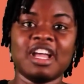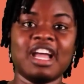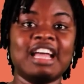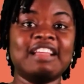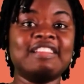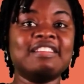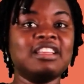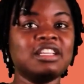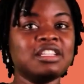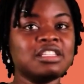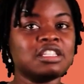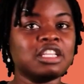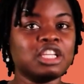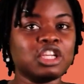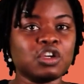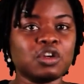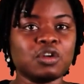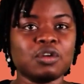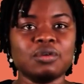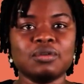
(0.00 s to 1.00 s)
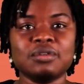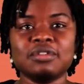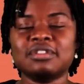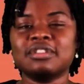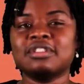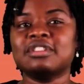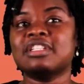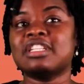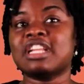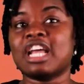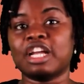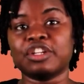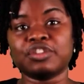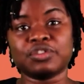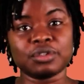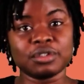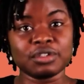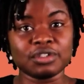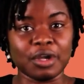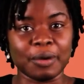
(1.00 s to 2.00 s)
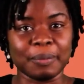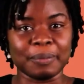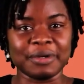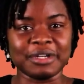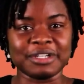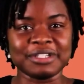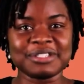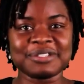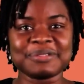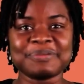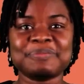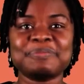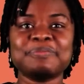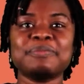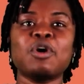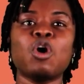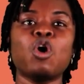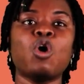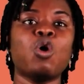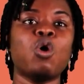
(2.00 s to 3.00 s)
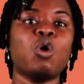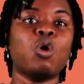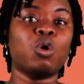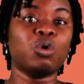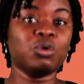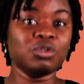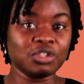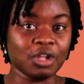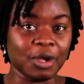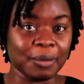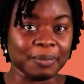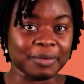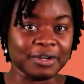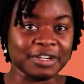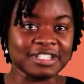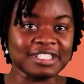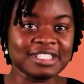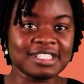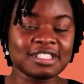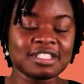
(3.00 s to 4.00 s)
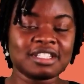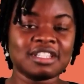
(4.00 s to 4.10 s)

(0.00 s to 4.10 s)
and these include natural numbers, whole numbers,